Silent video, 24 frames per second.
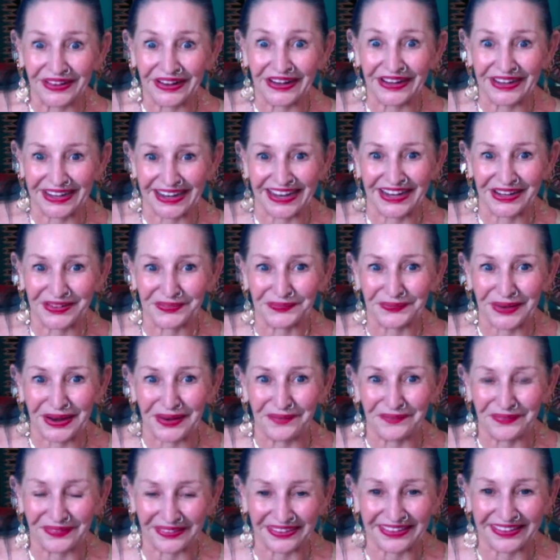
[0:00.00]
going to get away
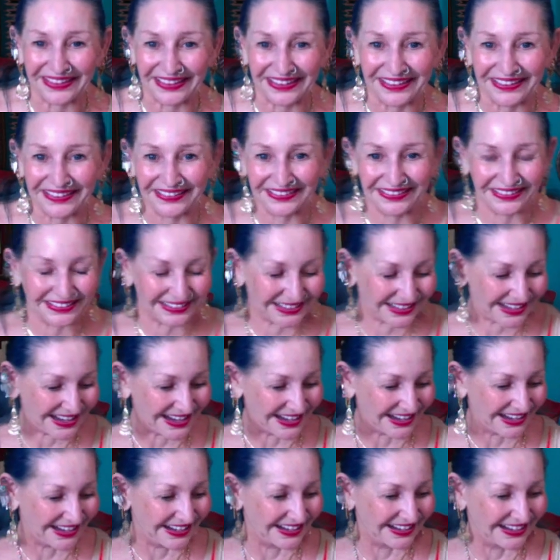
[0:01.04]
with it.
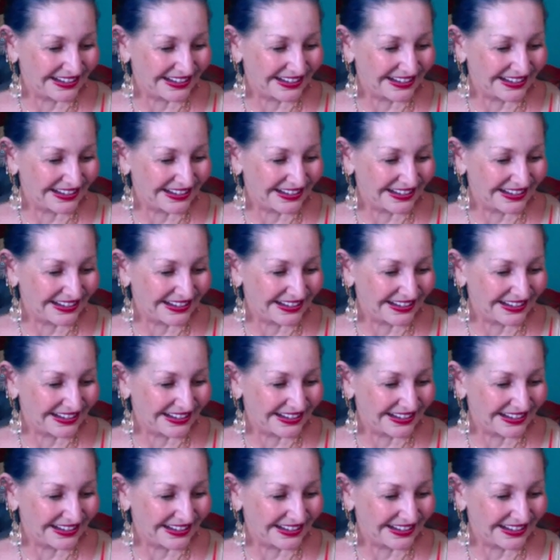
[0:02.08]
Okay?